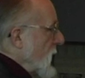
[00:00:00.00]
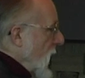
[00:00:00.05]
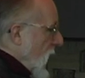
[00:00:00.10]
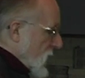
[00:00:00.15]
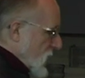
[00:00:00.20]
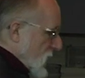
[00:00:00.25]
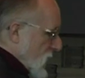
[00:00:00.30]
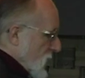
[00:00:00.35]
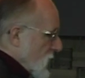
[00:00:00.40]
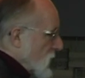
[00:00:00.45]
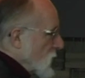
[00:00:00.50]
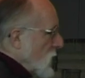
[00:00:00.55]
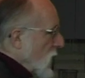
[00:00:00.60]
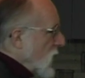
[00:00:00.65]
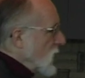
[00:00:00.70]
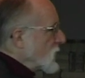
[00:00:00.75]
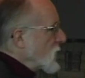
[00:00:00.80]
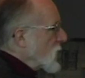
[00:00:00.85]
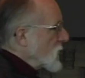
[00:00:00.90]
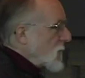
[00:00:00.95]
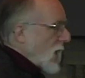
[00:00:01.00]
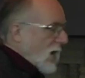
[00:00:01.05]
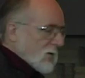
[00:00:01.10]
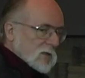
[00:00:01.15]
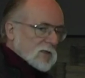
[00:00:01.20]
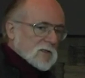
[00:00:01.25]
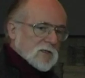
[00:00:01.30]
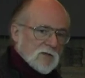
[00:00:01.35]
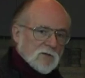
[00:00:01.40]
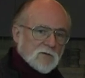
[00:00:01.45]
that year was the
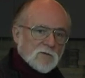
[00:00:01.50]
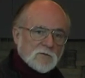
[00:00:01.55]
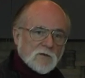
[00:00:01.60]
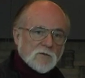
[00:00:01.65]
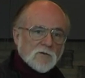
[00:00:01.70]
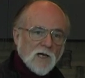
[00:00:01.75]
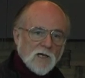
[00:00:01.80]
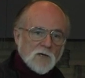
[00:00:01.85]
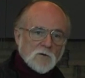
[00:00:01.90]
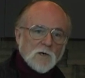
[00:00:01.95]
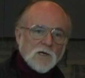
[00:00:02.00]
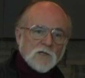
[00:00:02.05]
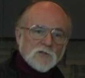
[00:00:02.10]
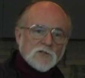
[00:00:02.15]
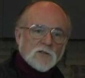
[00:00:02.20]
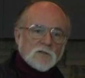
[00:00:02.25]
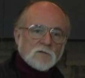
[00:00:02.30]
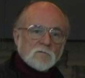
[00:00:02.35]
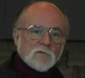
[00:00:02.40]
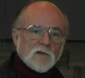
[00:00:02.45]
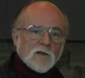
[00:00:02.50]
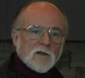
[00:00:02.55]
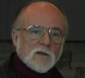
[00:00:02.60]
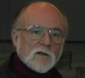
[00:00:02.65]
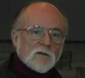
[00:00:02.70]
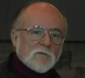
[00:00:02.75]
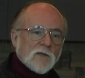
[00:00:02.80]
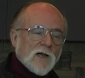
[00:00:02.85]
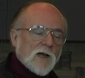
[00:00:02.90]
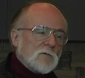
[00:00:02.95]
politics of evaluation.
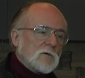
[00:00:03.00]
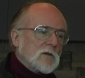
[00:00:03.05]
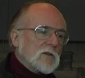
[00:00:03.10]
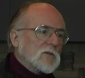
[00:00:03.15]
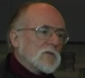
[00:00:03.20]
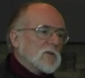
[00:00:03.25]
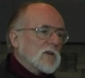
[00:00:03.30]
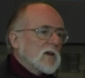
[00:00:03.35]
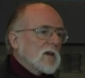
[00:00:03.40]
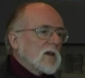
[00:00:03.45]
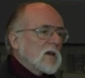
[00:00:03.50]
Uh, that was,